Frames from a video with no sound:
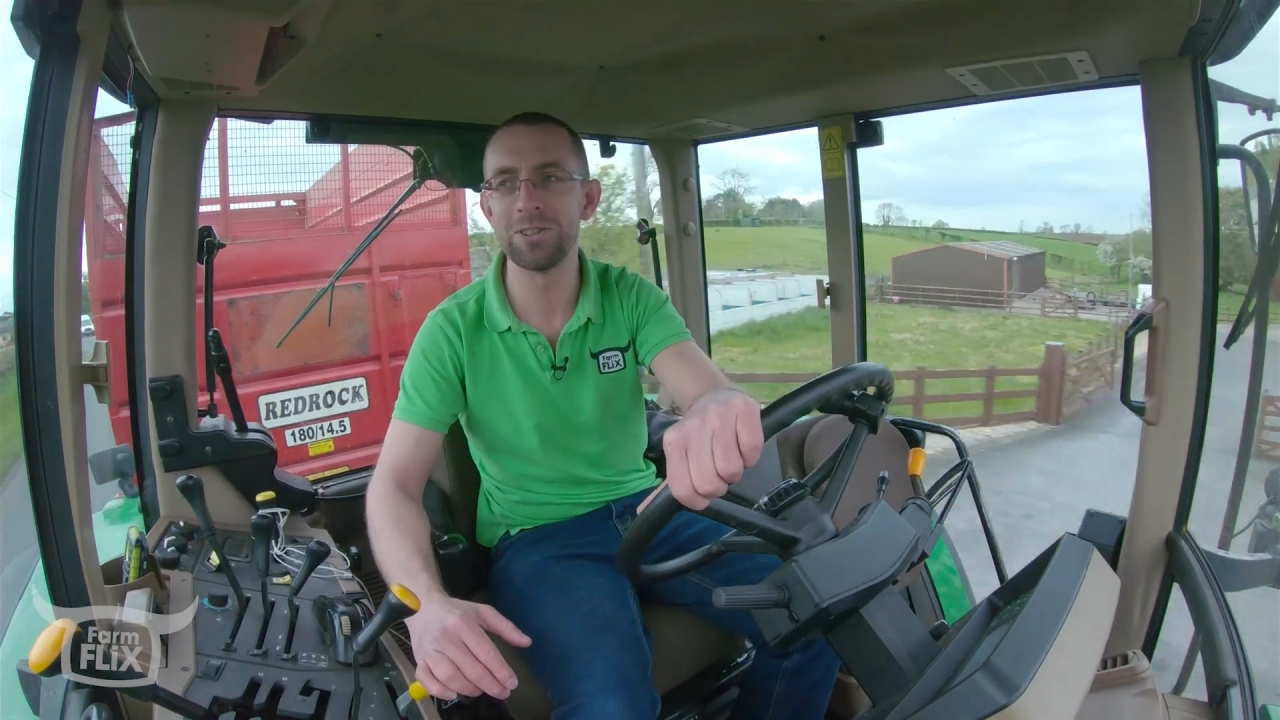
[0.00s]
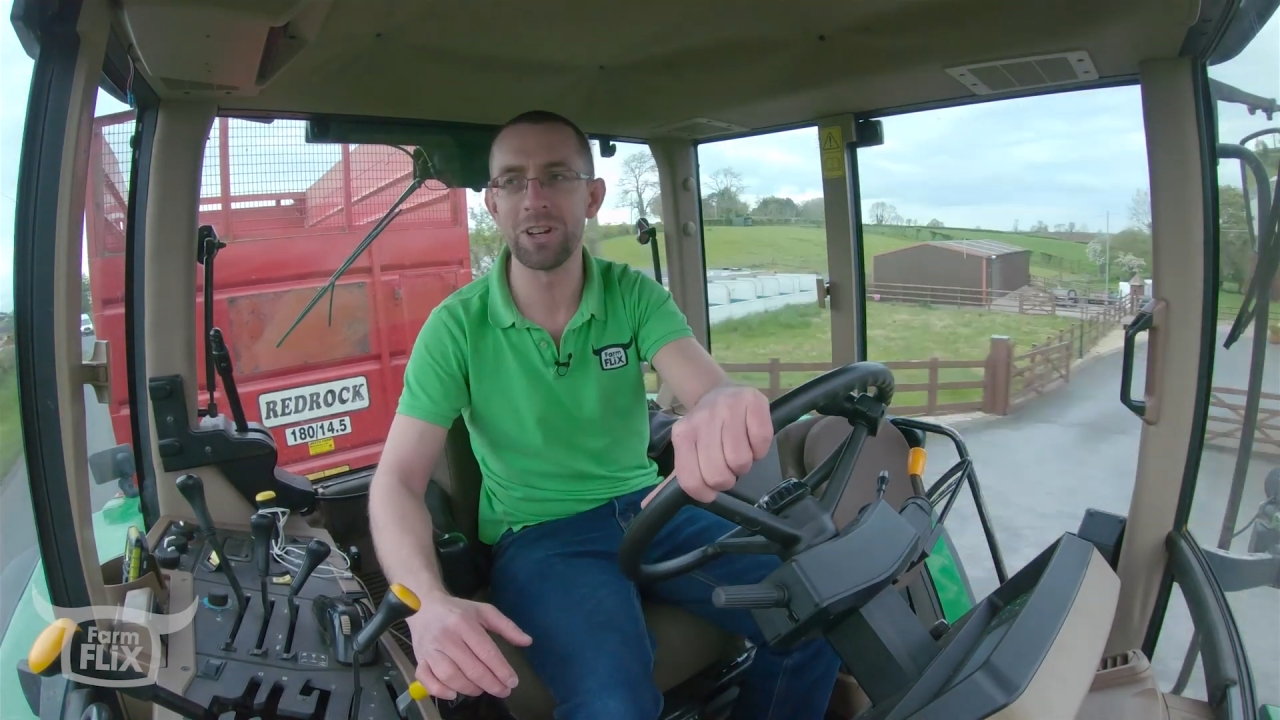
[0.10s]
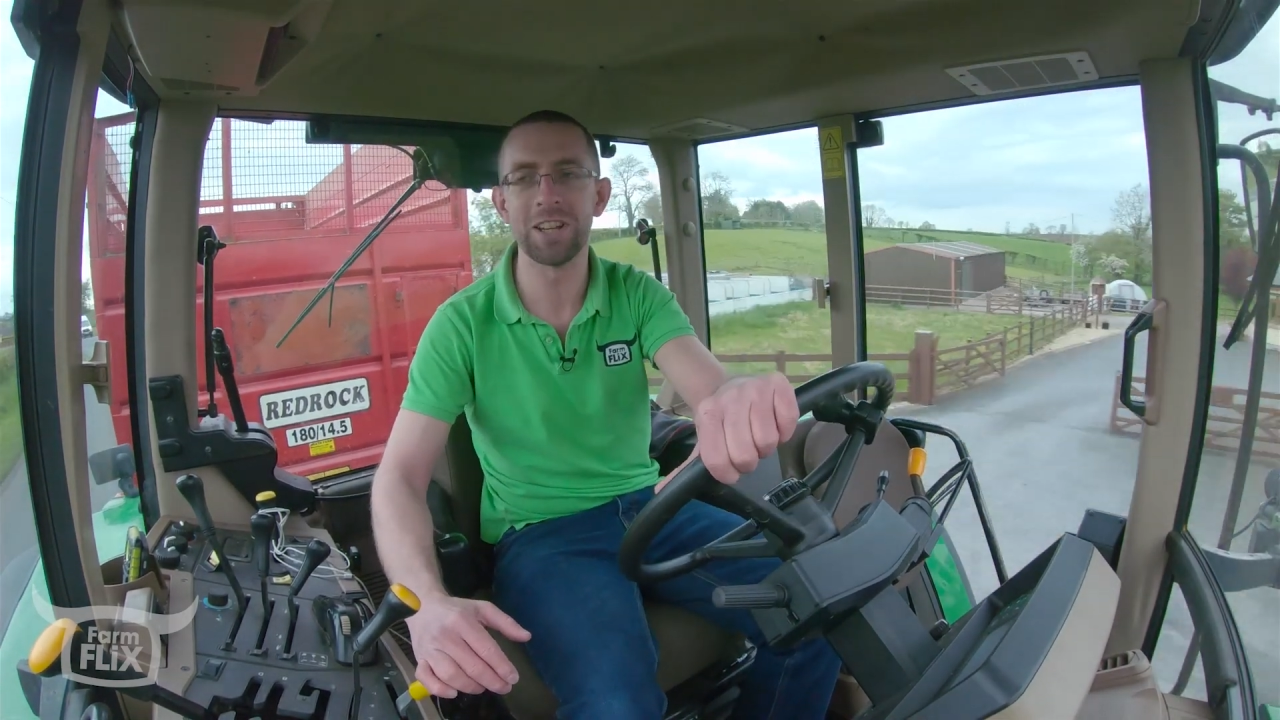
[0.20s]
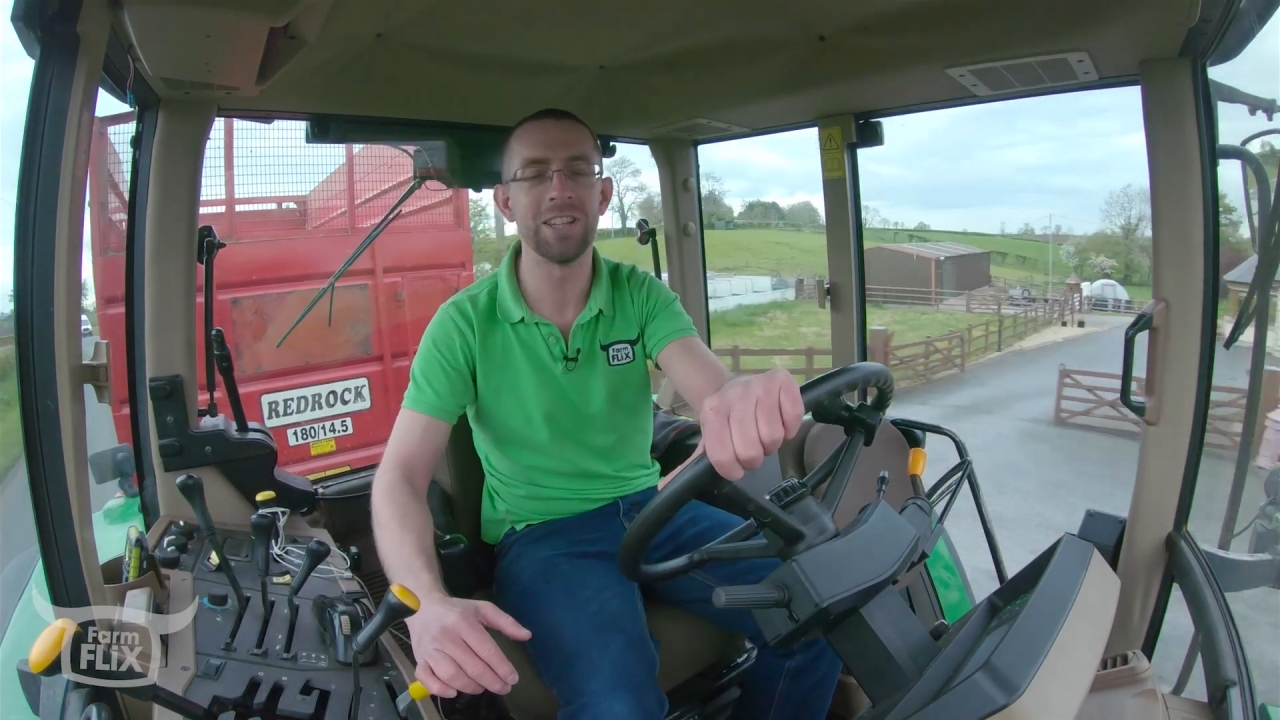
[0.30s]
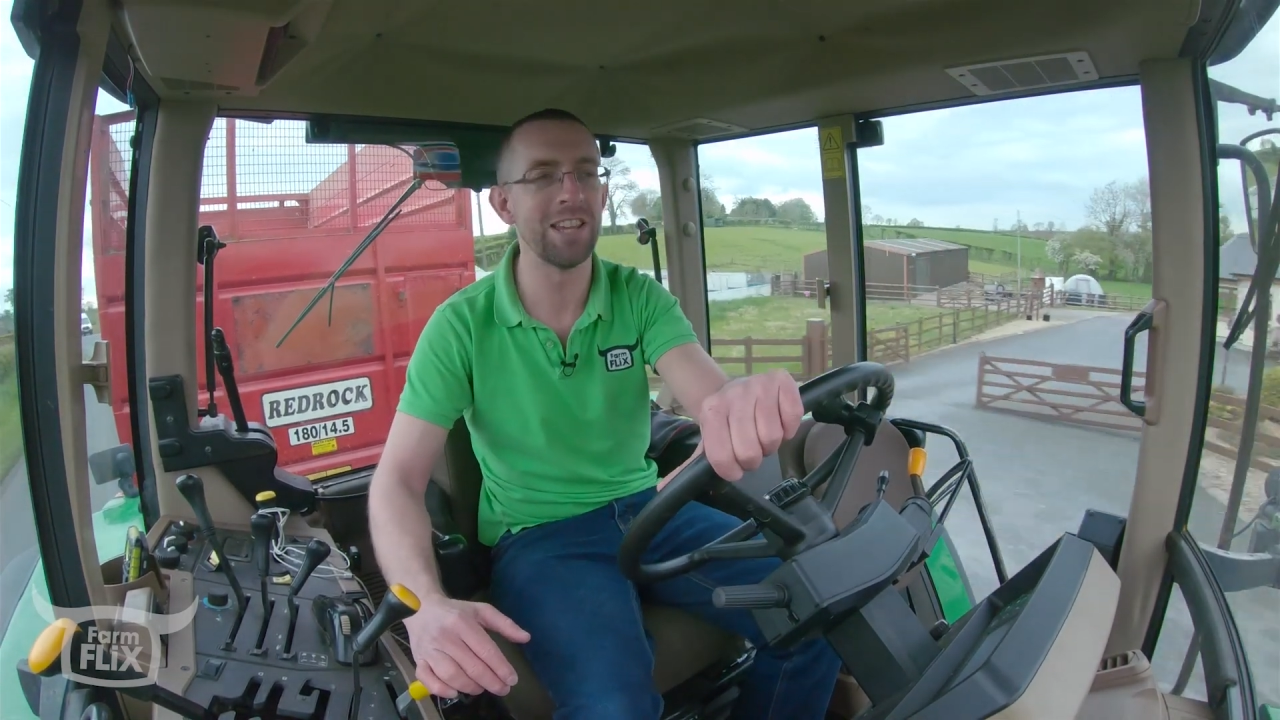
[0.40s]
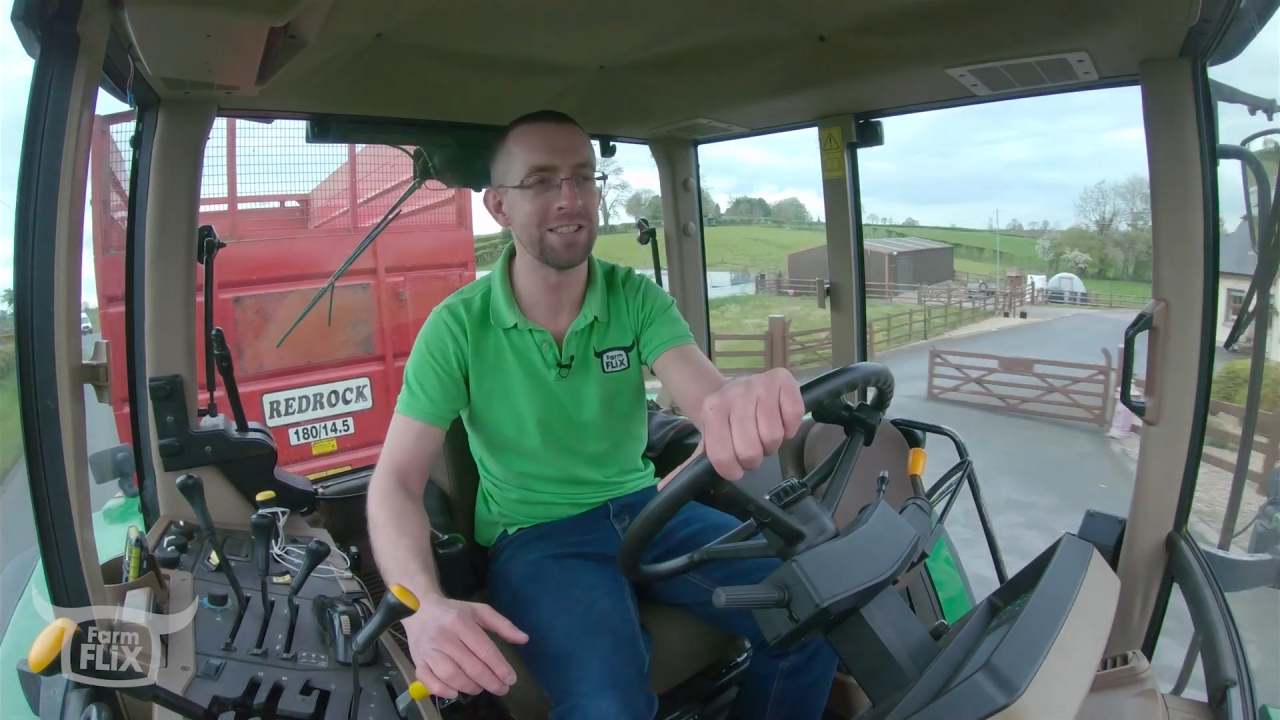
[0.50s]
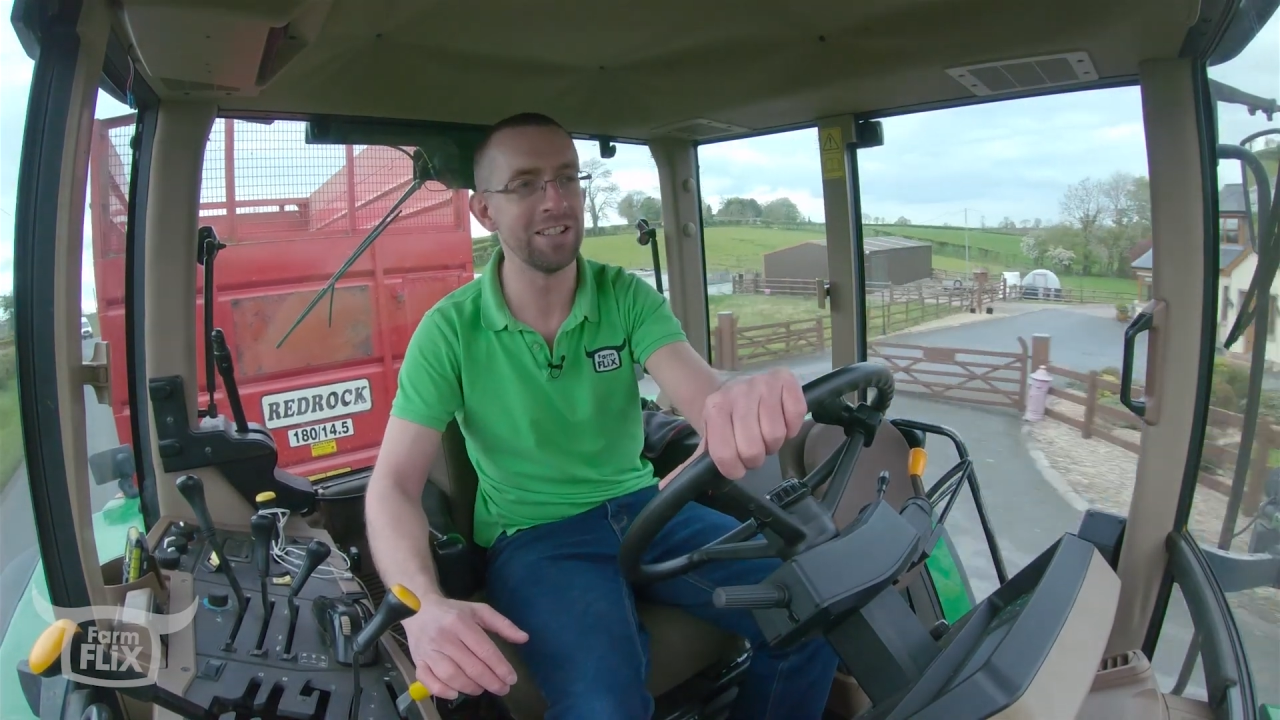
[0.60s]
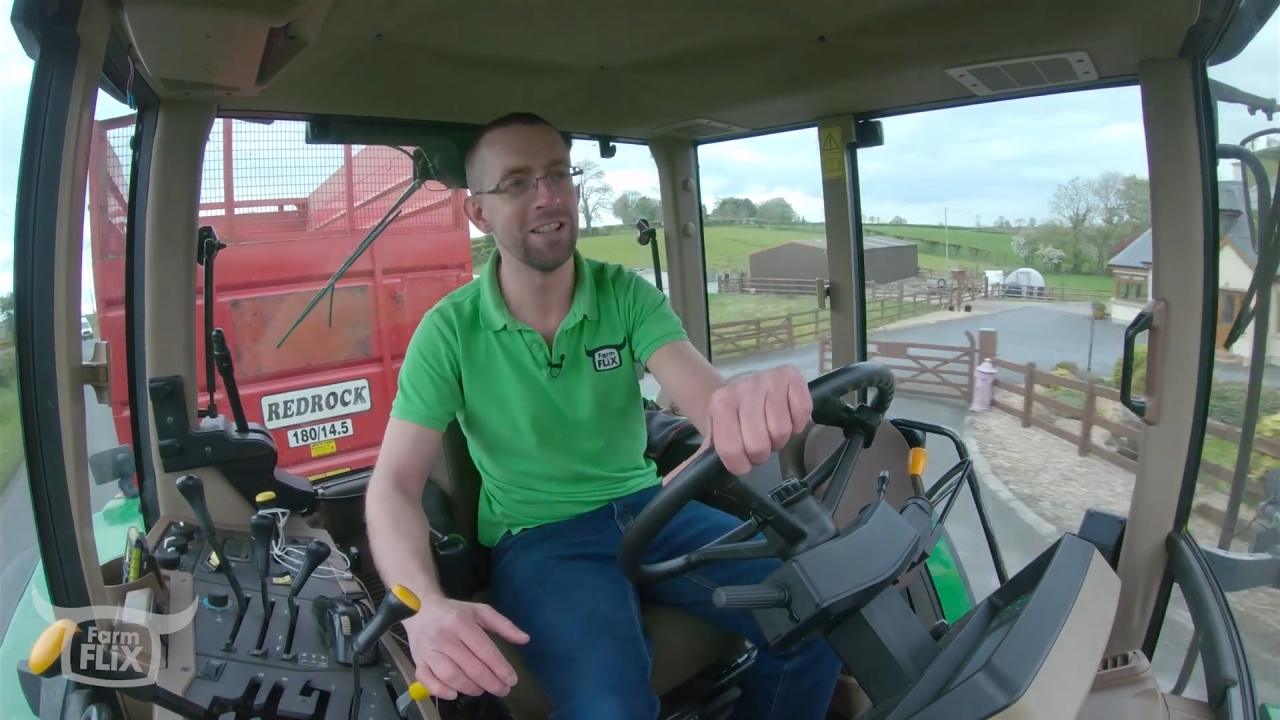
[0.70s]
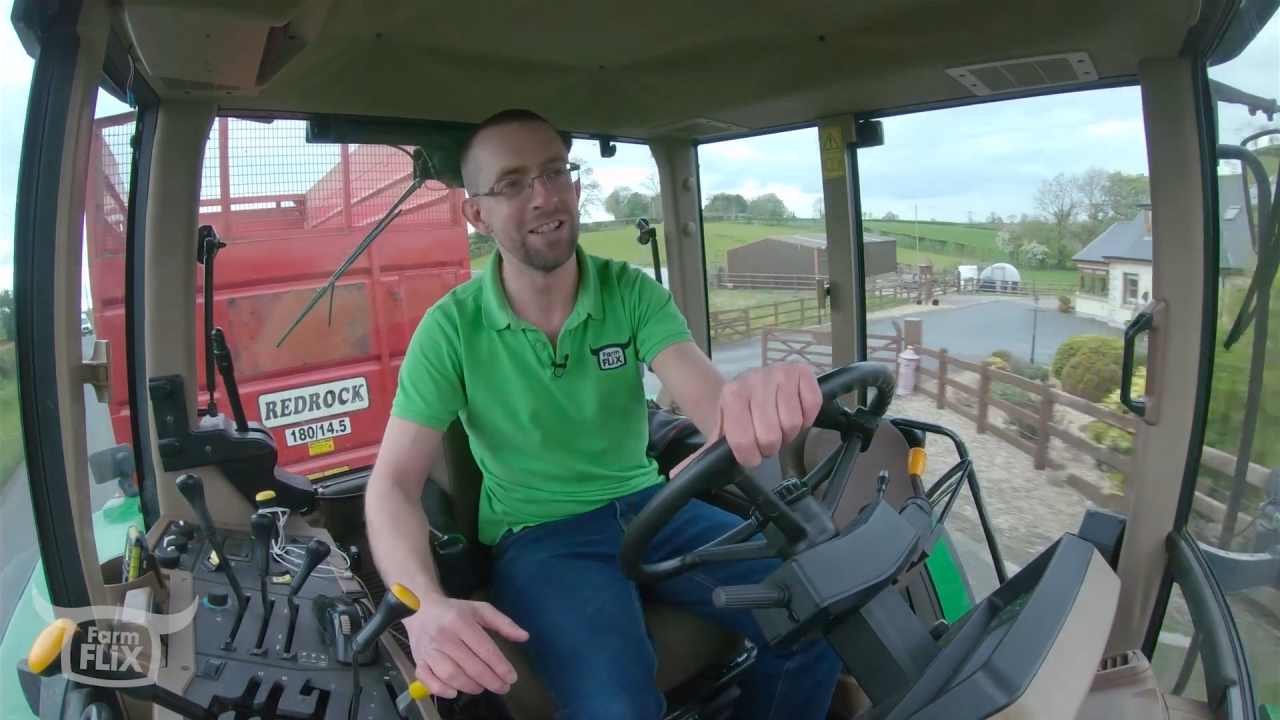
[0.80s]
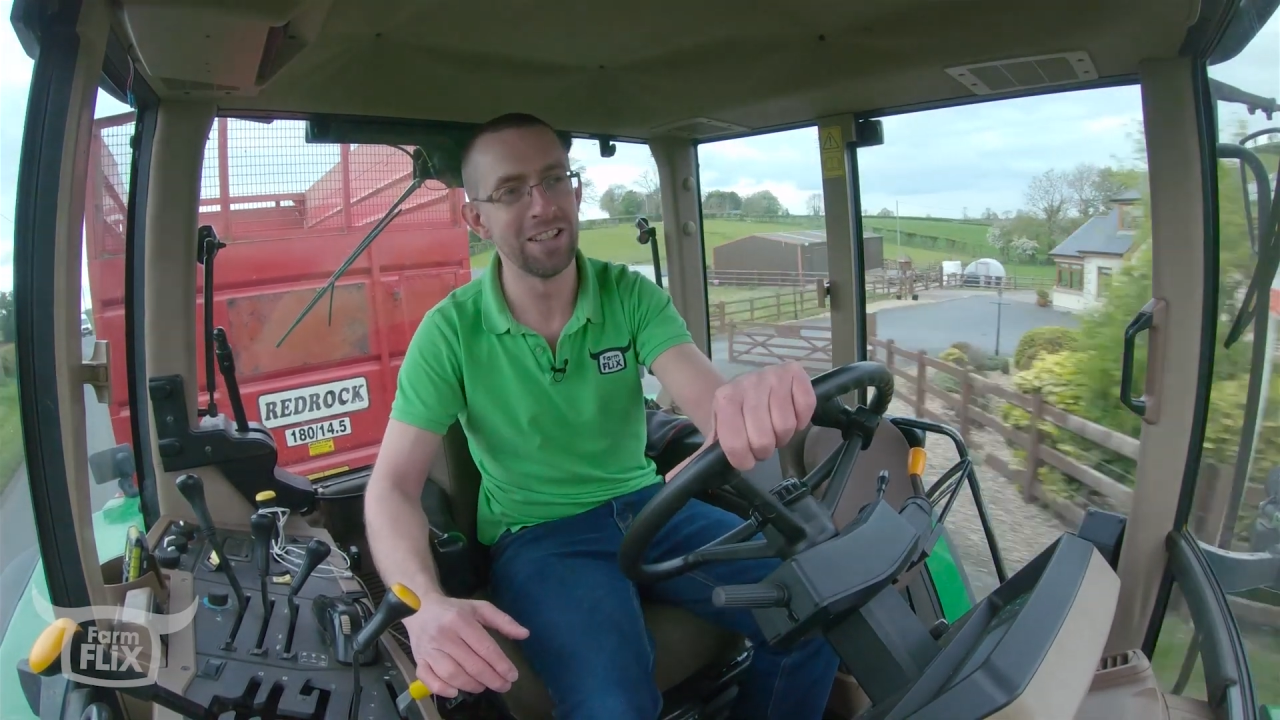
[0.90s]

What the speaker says: sucking diesel.